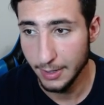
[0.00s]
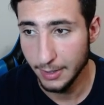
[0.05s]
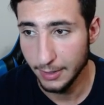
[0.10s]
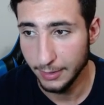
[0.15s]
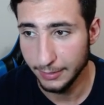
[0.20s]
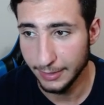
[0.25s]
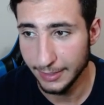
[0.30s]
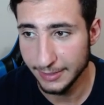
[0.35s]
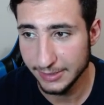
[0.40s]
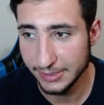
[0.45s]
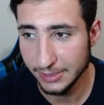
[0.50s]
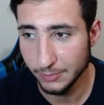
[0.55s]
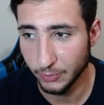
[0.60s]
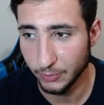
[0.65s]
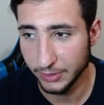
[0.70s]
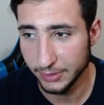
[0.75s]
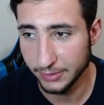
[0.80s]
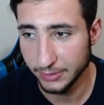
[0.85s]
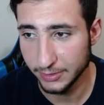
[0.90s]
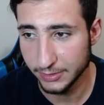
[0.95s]
let's see what
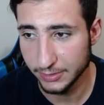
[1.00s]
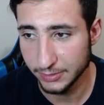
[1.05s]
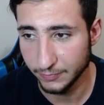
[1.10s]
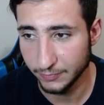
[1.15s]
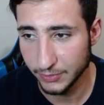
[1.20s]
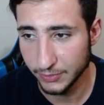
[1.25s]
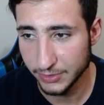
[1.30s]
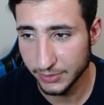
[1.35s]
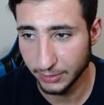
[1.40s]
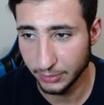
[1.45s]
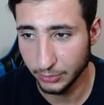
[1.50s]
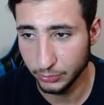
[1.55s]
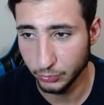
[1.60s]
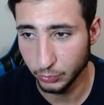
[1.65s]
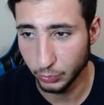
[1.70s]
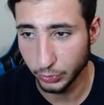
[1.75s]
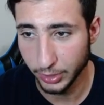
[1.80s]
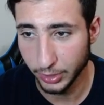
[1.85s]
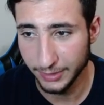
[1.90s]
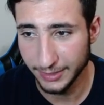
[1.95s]
he does. What's he gonna do?
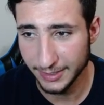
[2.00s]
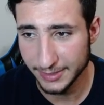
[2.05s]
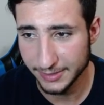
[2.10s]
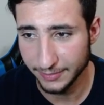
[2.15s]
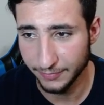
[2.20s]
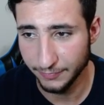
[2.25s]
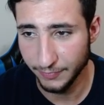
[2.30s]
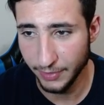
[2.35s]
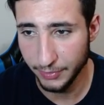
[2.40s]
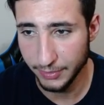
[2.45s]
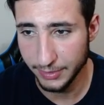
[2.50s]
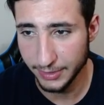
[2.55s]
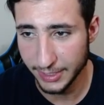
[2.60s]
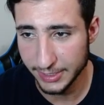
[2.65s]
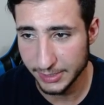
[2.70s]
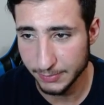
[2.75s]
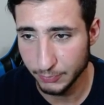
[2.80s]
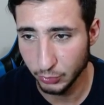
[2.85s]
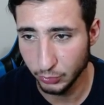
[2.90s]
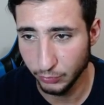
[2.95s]
Okay, that's a very
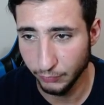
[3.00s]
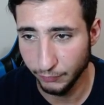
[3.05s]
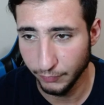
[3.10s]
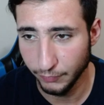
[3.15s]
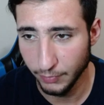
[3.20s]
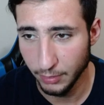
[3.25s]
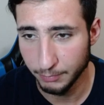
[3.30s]
nice move.